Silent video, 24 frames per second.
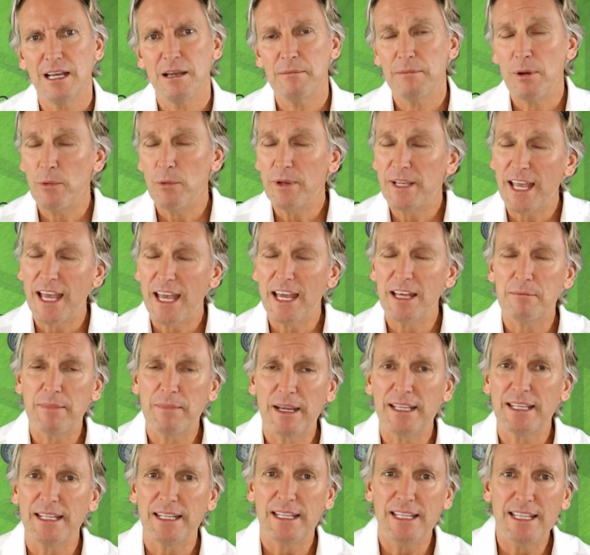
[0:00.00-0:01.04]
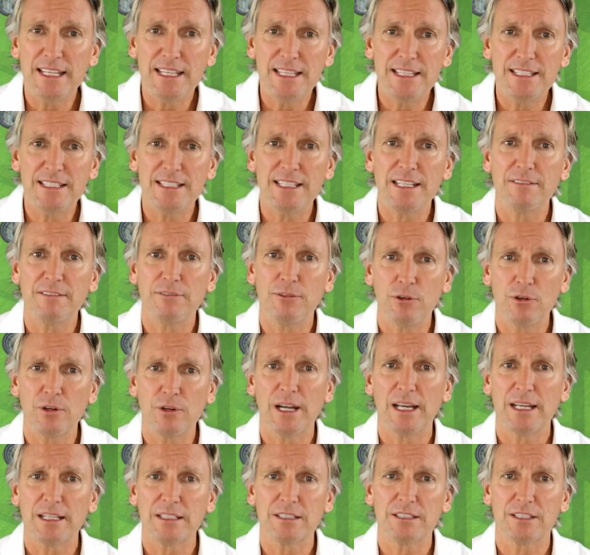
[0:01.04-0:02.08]
But we can make it easier
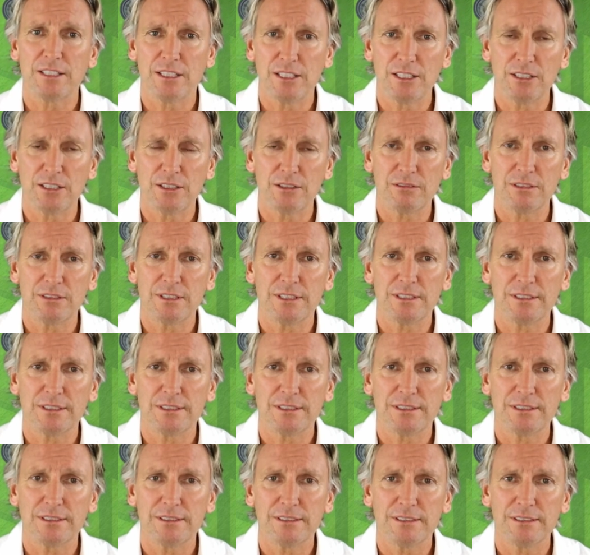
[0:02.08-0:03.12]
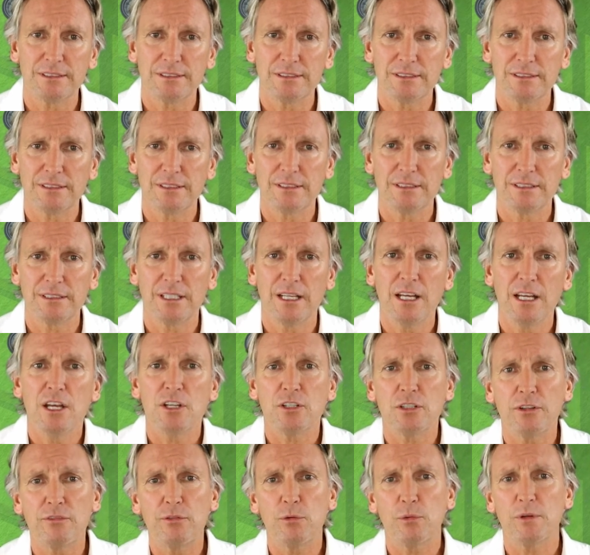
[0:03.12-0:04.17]
for ourselves.
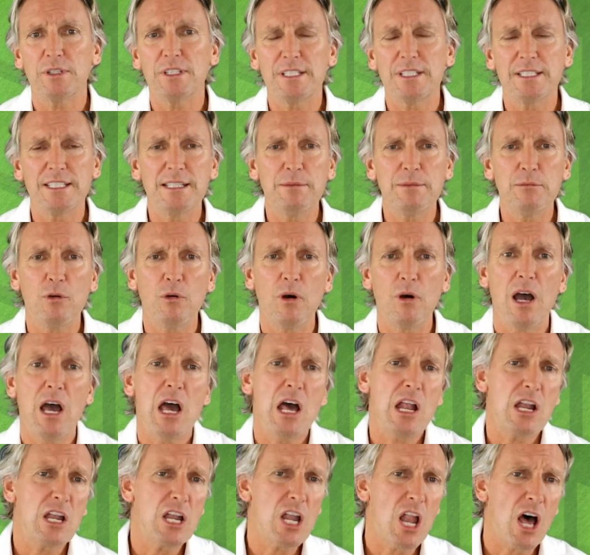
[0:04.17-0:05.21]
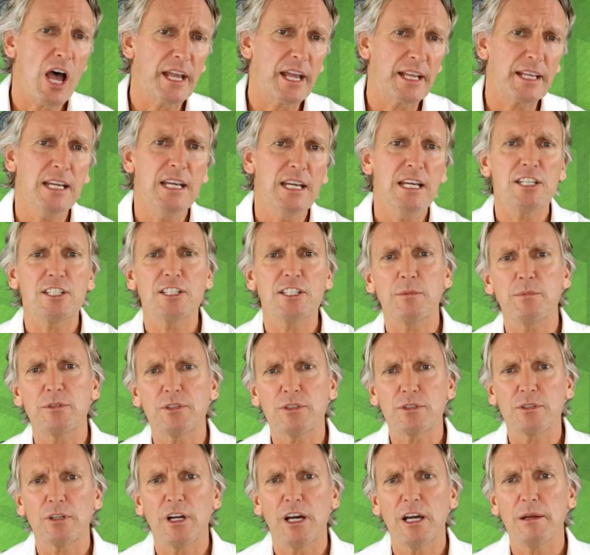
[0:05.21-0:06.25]
So if you want to see more, like,
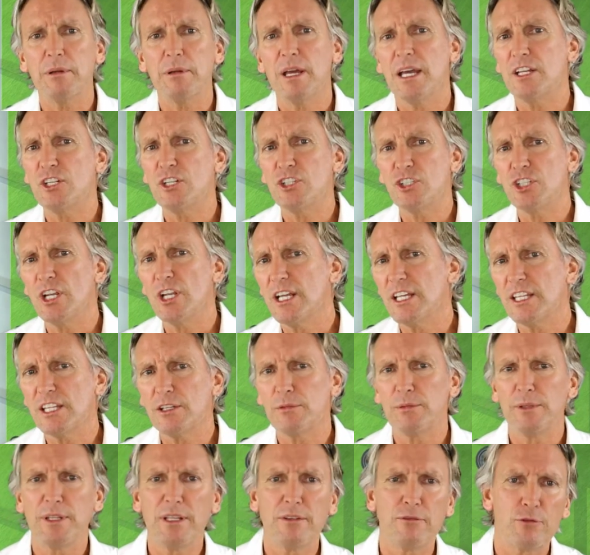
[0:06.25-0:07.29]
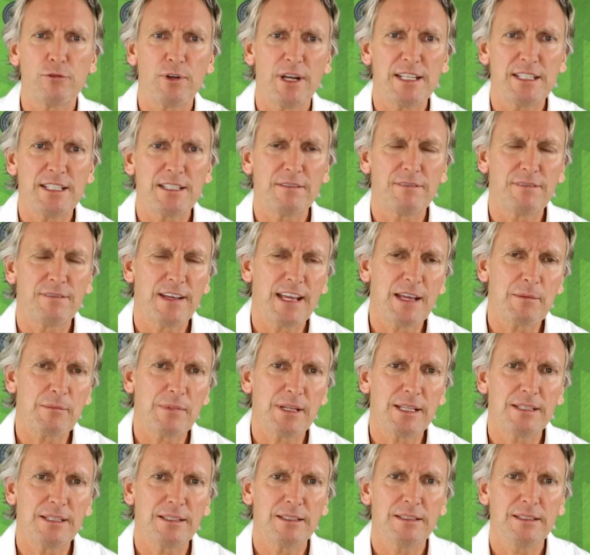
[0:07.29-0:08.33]
subscribe and share this with your friends and
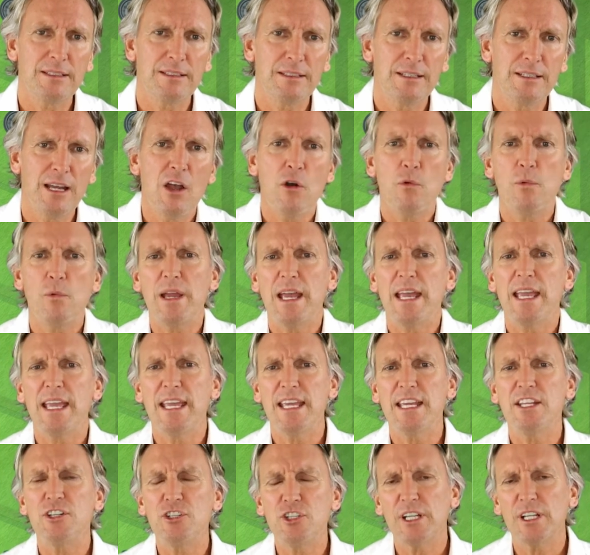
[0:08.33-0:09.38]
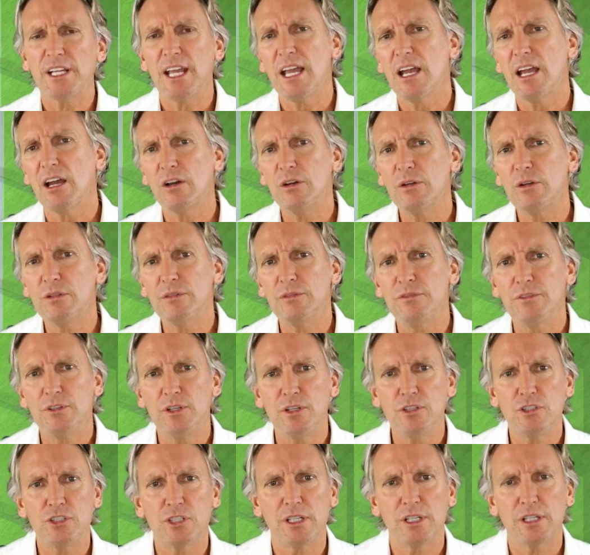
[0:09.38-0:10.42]
family. We're hedging our own
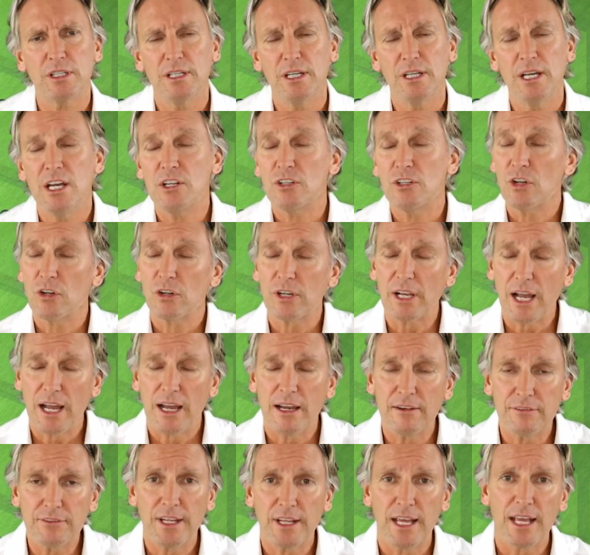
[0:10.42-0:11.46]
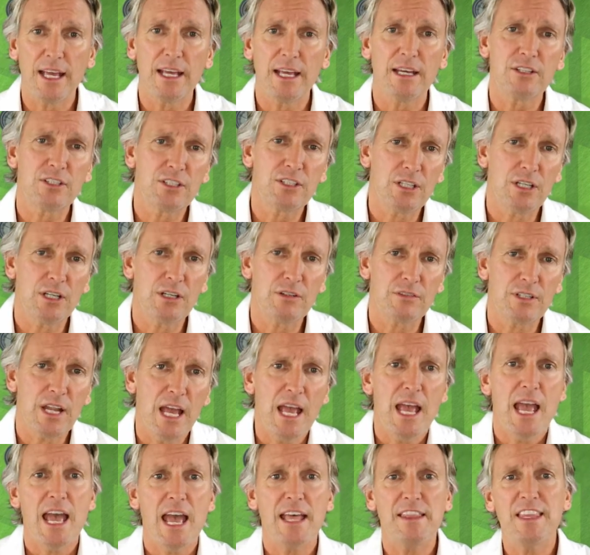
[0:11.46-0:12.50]
future to look after ourselves
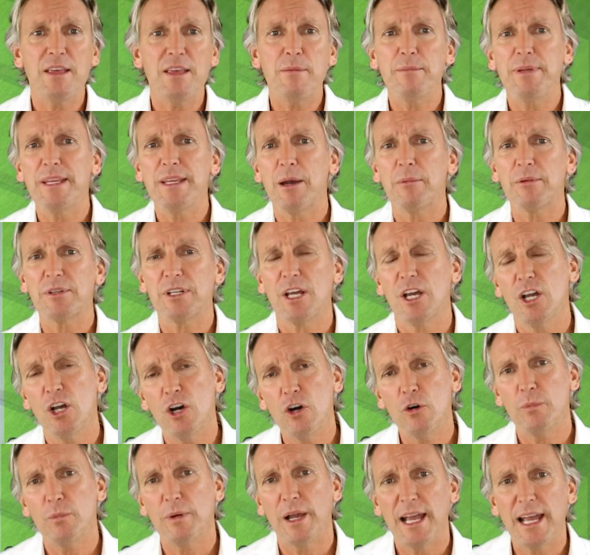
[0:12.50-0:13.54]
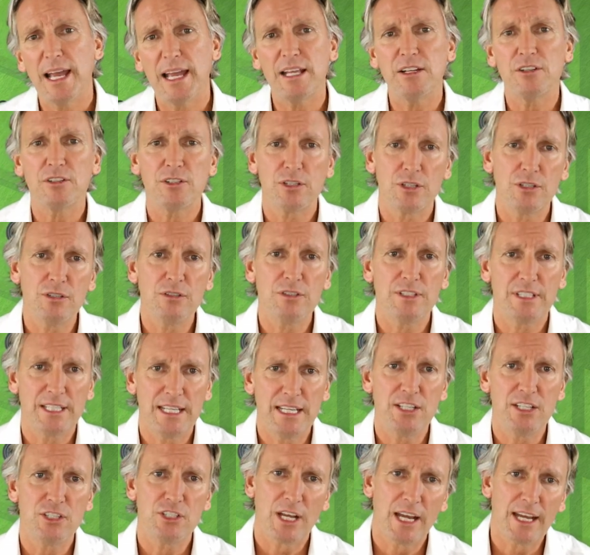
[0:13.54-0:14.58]
and then be able to help and to
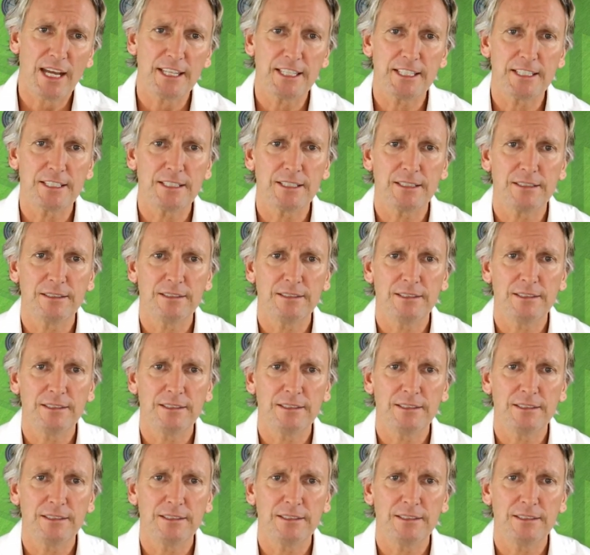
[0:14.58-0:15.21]
teach others.